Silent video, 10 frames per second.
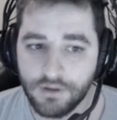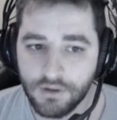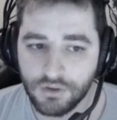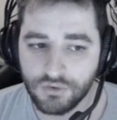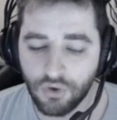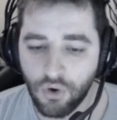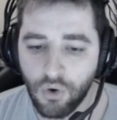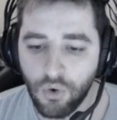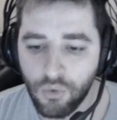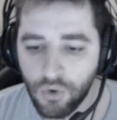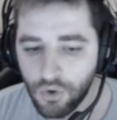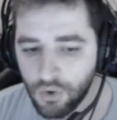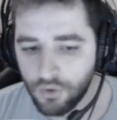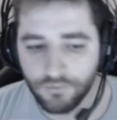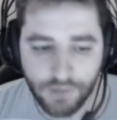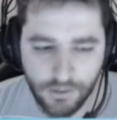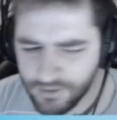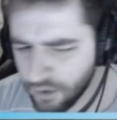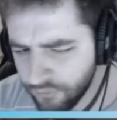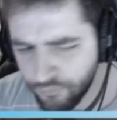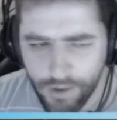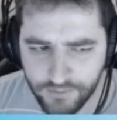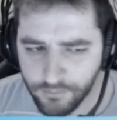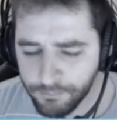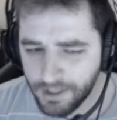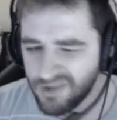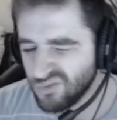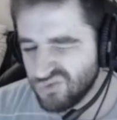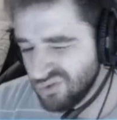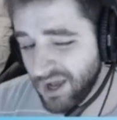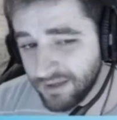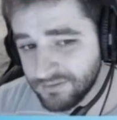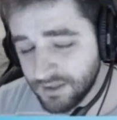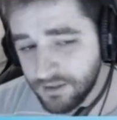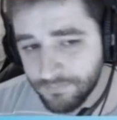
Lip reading: So there's a lot of ways on playing on two guys A.